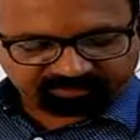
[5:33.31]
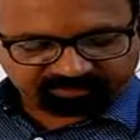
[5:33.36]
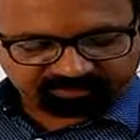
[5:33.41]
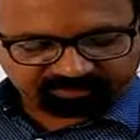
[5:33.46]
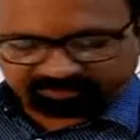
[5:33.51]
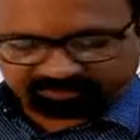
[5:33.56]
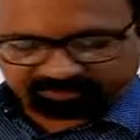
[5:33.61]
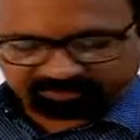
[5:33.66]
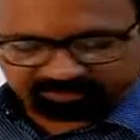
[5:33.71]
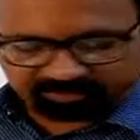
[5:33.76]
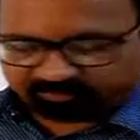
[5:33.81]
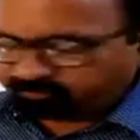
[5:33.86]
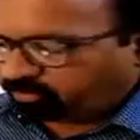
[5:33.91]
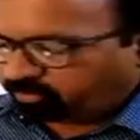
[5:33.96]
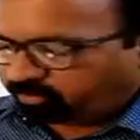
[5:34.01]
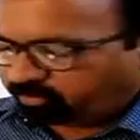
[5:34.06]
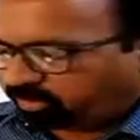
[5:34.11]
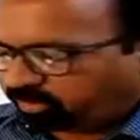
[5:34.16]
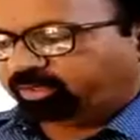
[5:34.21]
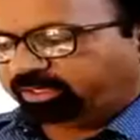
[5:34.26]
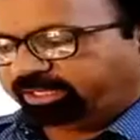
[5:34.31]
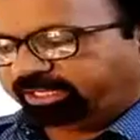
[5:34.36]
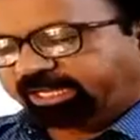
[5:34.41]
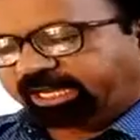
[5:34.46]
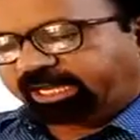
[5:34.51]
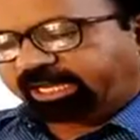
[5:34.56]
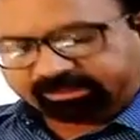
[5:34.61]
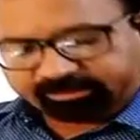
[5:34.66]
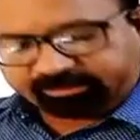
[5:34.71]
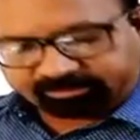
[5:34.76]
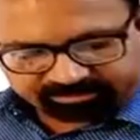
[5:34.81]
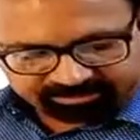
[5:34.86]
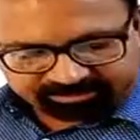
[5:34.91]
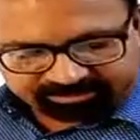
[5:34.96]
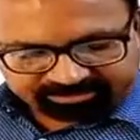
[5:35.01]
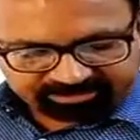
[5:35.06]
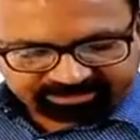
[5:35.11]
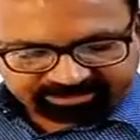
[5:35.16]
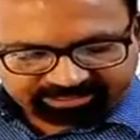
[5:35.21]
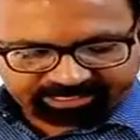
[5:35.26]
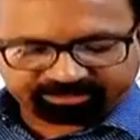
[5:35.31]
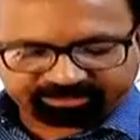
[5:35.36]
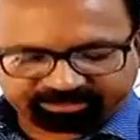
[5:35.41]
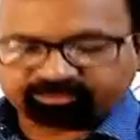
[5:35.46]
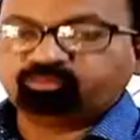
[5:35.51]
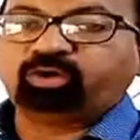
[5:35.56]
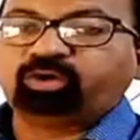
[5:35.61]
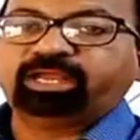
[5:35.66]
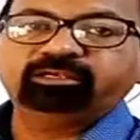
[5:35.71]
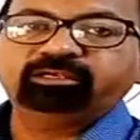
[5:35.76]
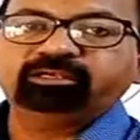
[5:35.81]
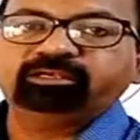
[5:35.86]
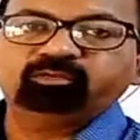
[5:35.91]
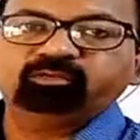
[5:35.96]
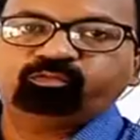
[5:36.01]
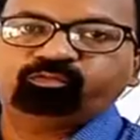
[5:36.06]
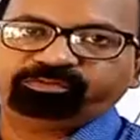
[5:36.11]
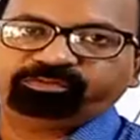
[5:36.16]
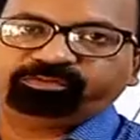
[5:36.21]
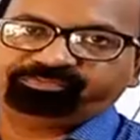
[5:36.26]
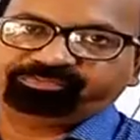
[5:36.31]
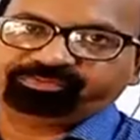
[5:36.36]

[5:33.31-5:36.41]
149 and 150.